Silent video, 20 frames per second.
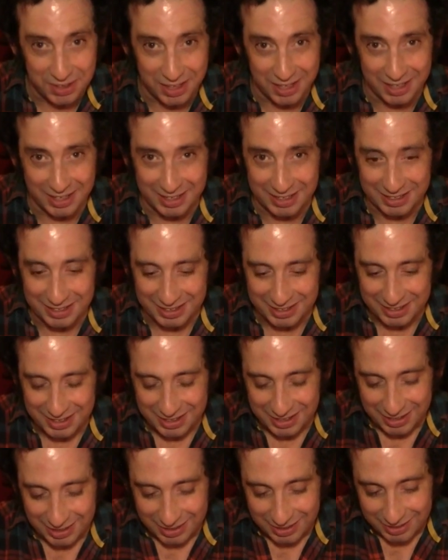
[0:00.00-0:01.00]

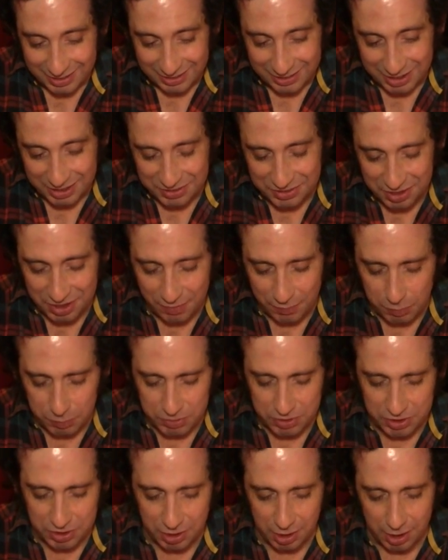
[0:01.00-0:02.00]
let's give
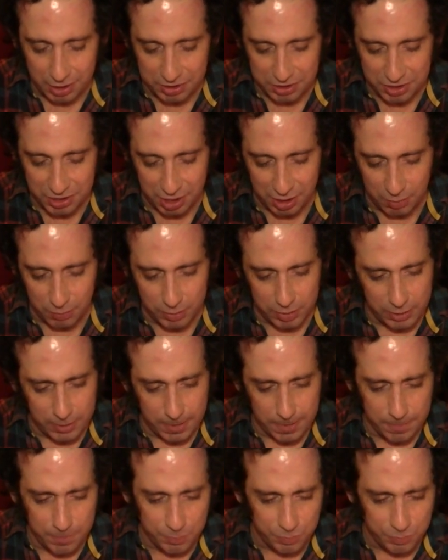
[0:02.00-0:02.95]
them a shot, shall we?